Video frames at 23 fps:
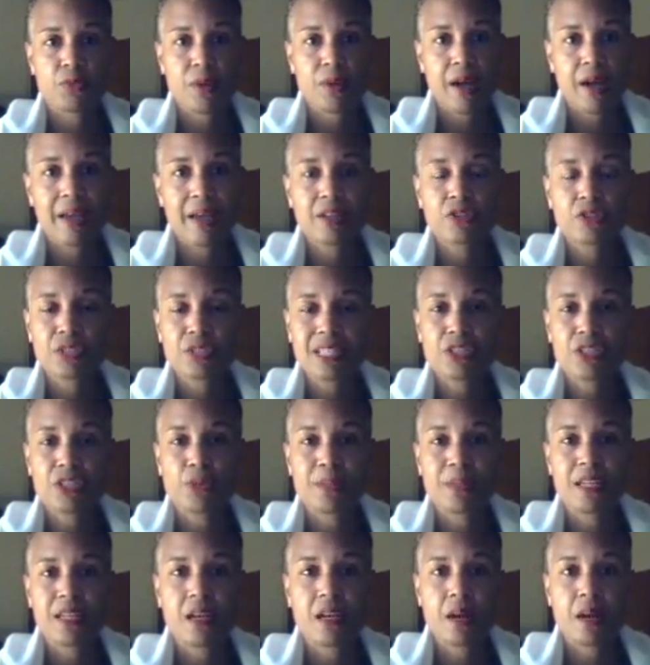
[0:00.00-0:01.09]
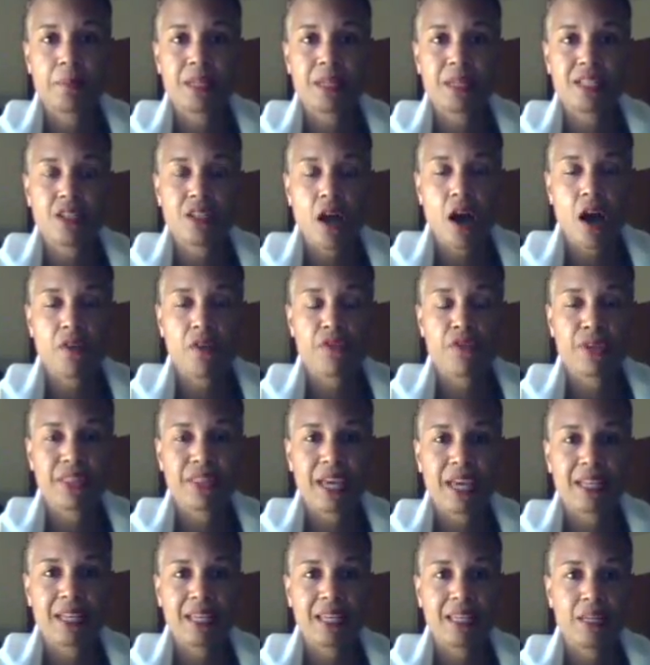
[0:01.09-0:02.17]
Well, I don't see too many companies offering
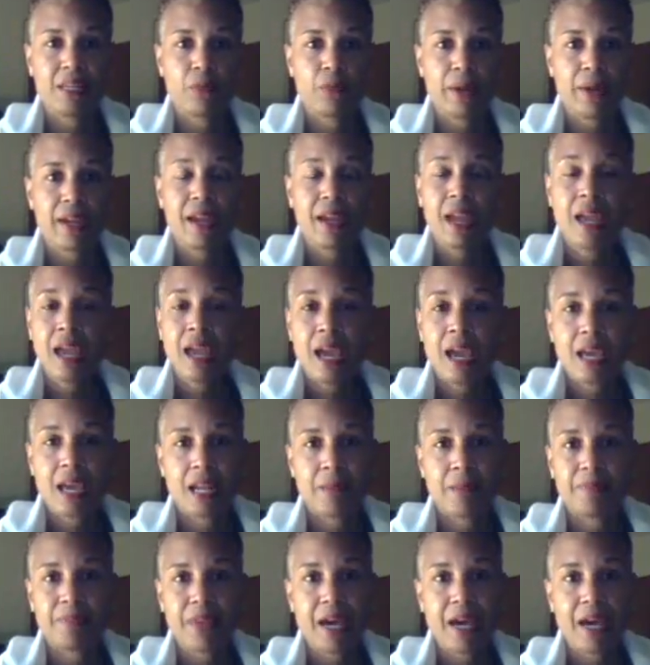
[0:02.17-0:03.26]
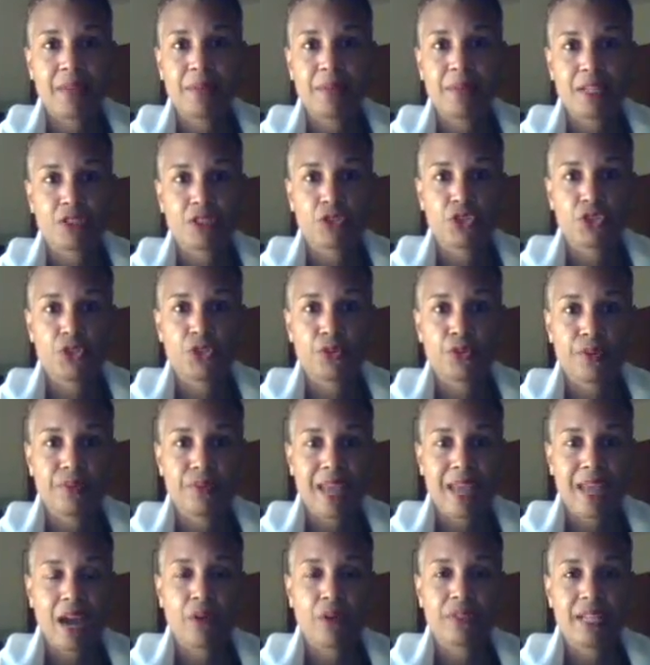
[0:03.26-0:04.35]
that anyway, and I'm not so sure
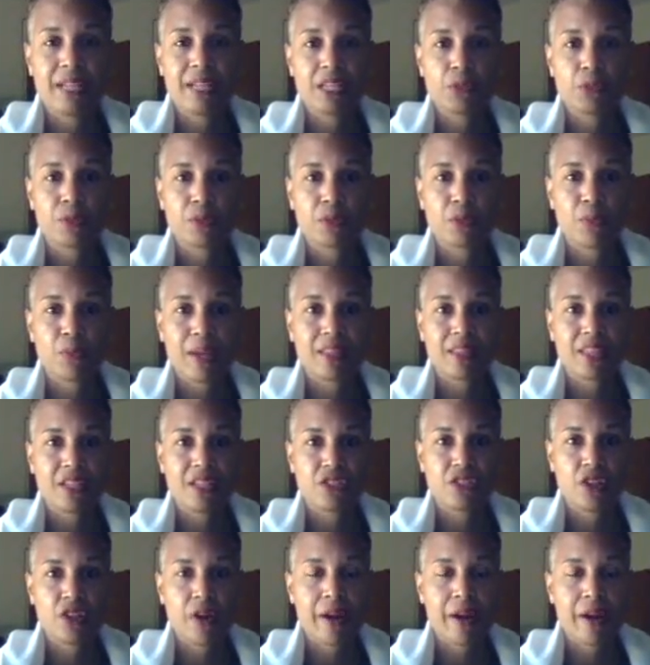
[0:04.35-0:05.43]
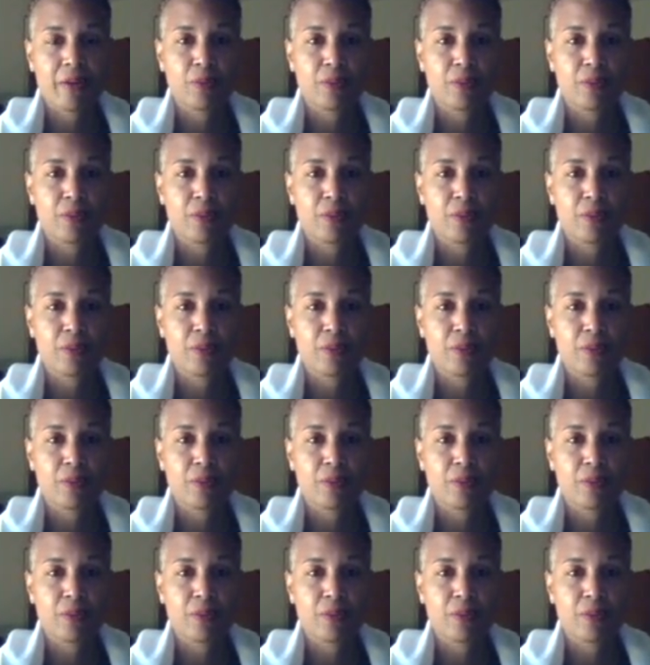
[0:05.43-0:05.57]
nowadays with the way things are.